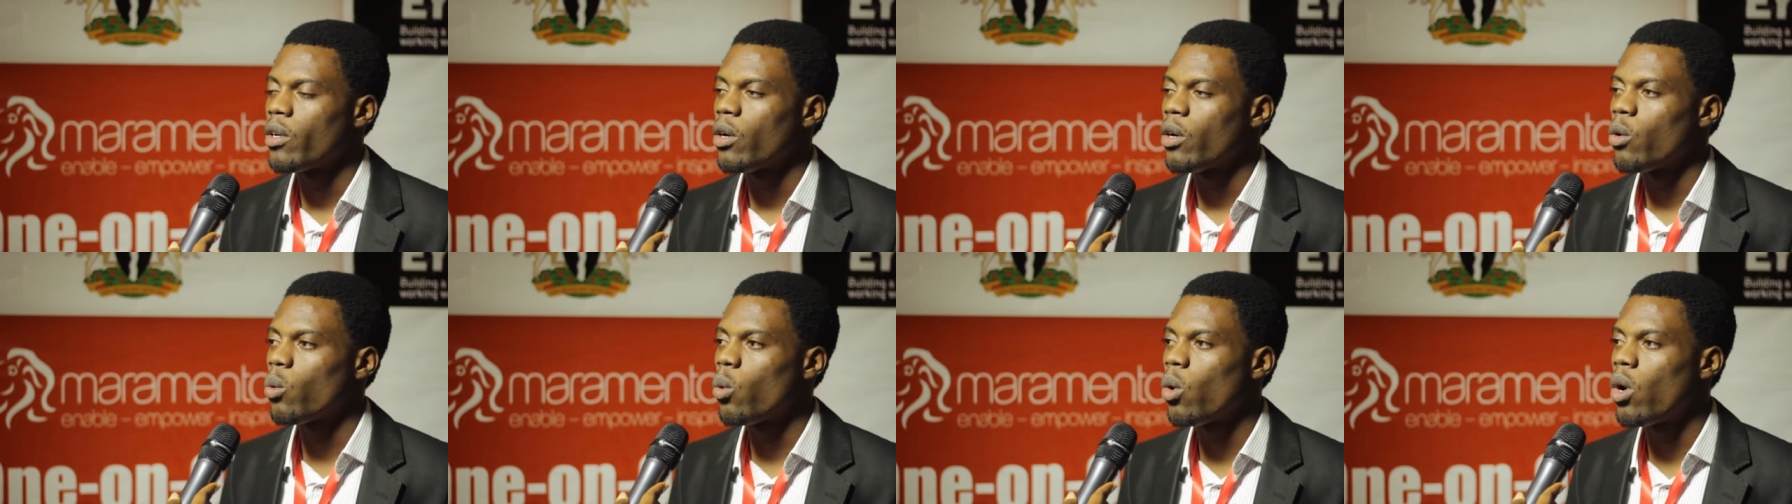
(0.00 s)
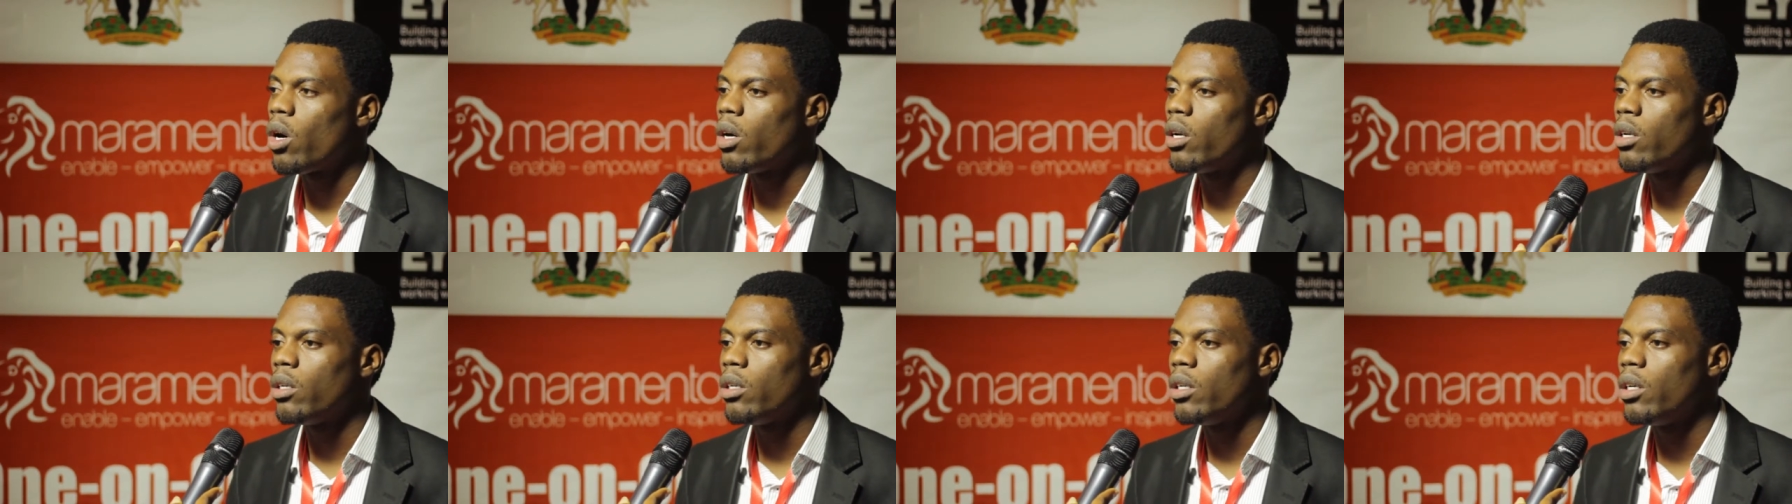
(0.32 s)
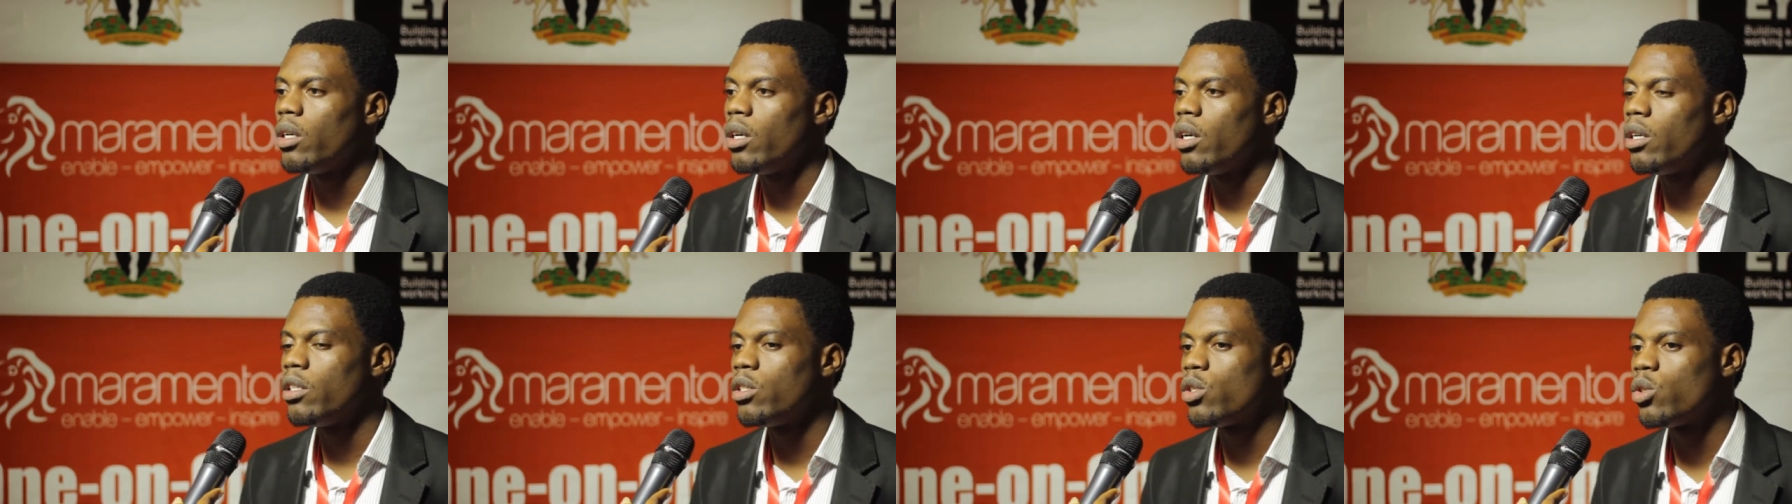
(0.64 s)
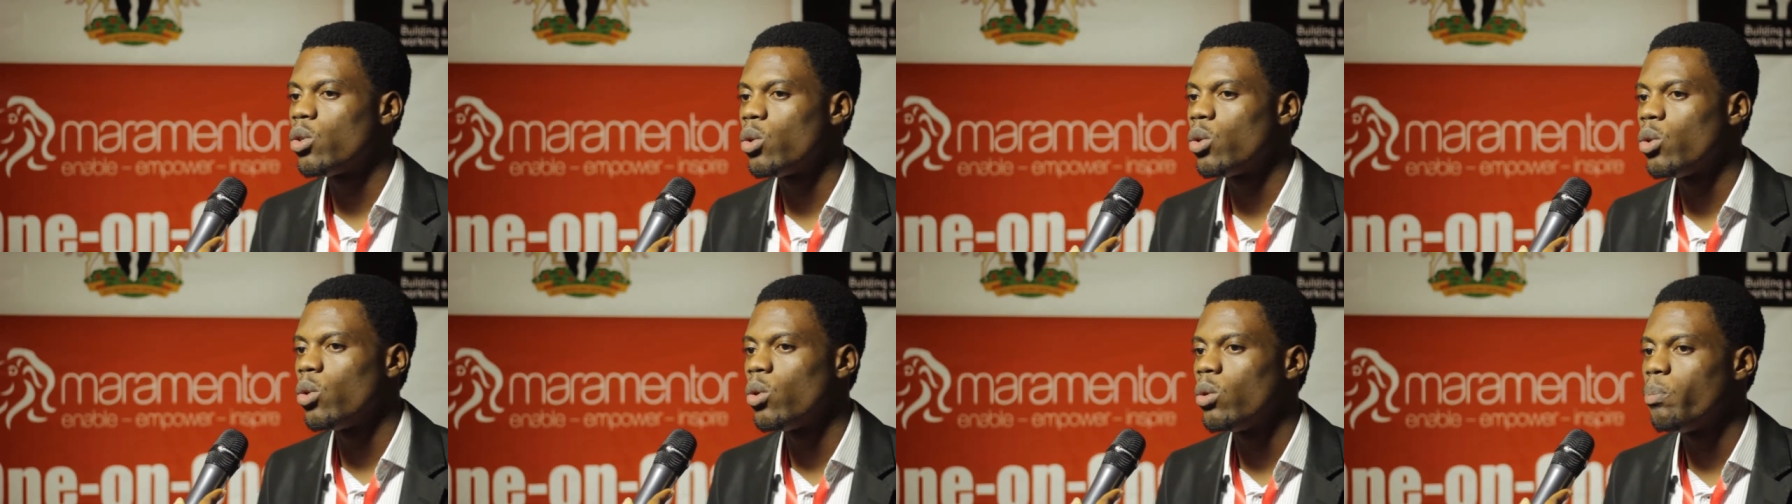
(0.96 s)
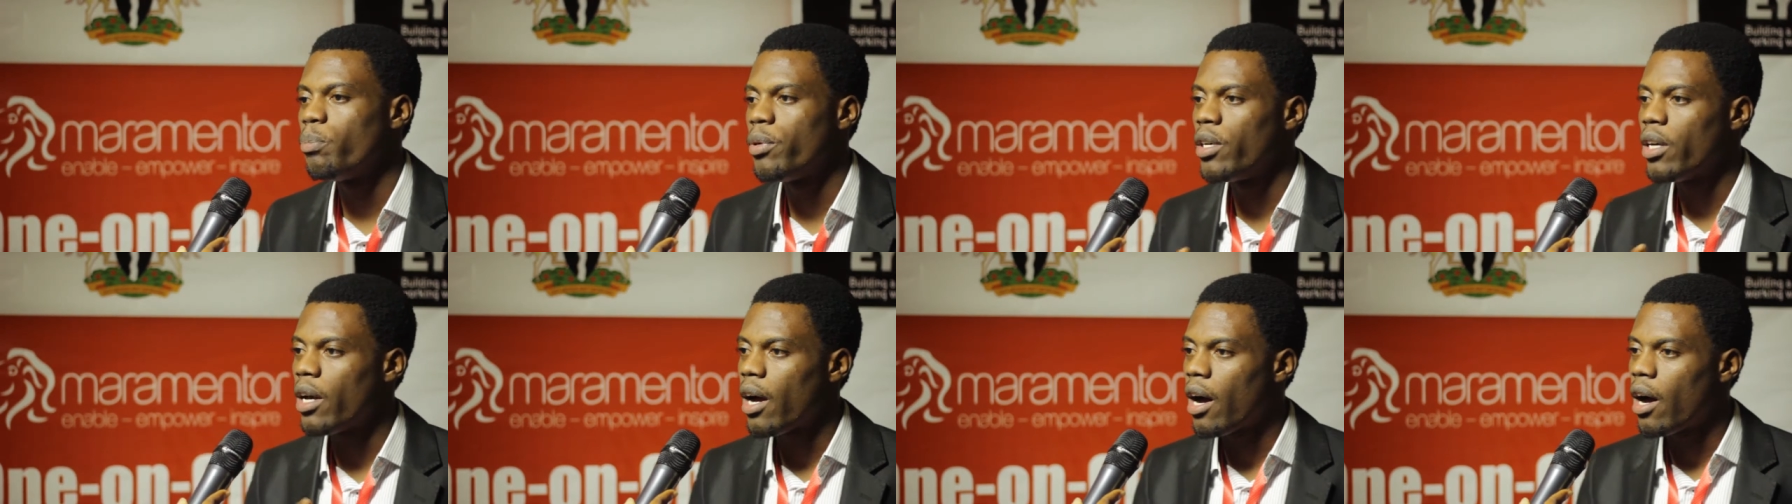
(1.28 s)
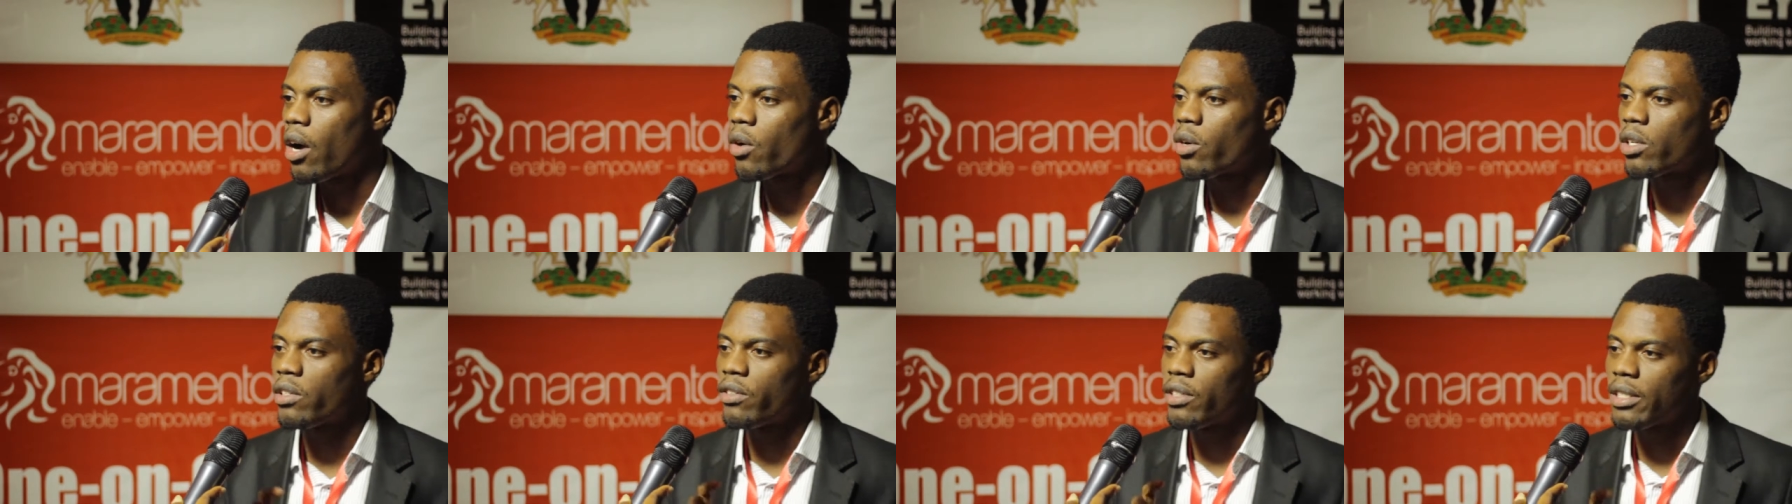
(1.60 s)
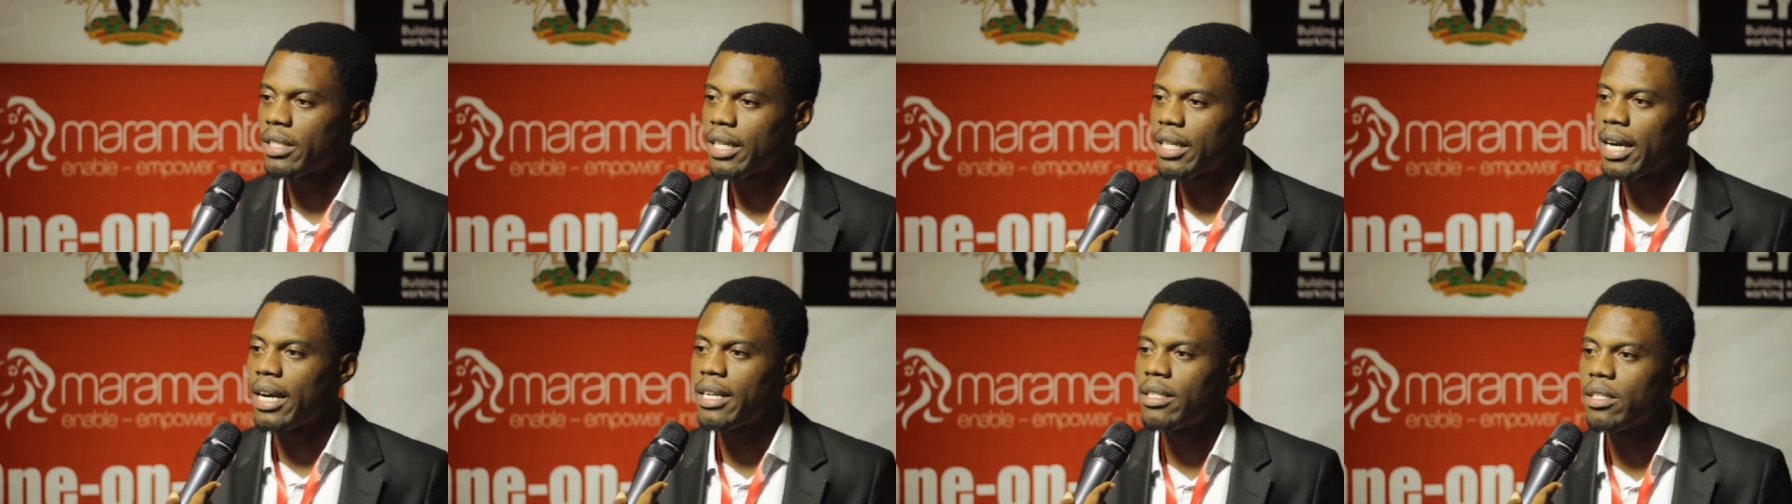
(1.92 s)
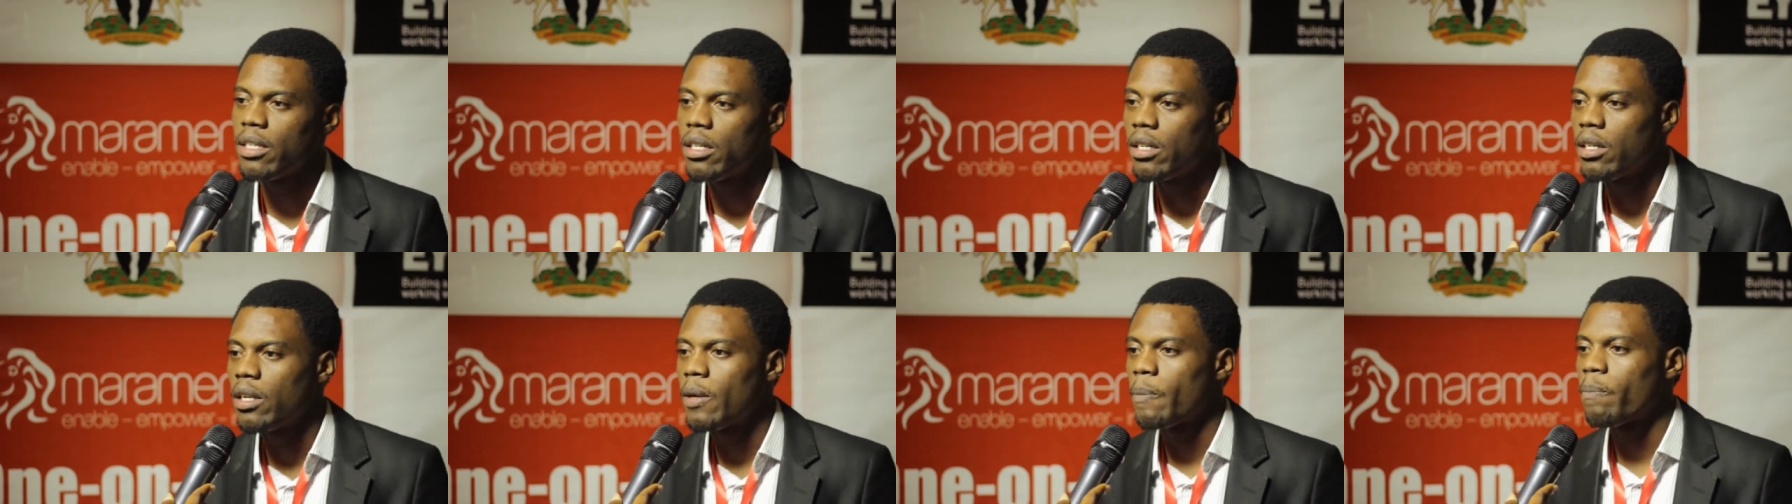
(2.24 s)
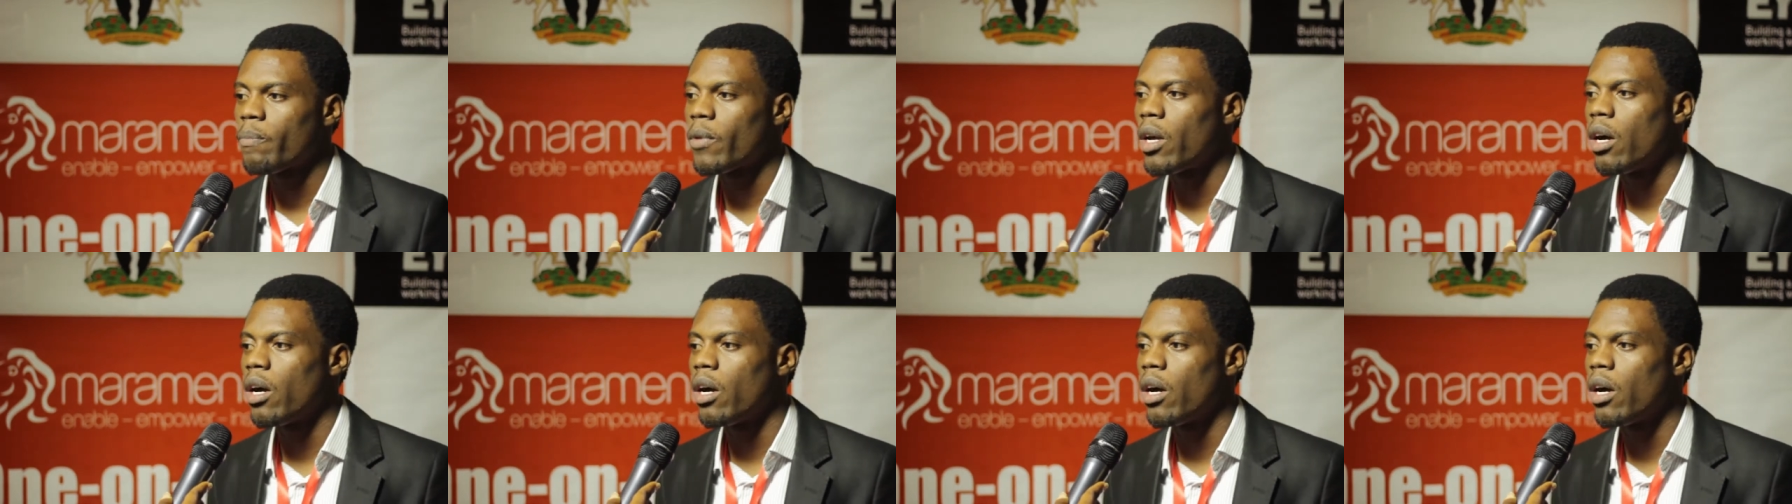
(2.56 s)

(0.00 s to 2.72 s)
one into PR, advertising,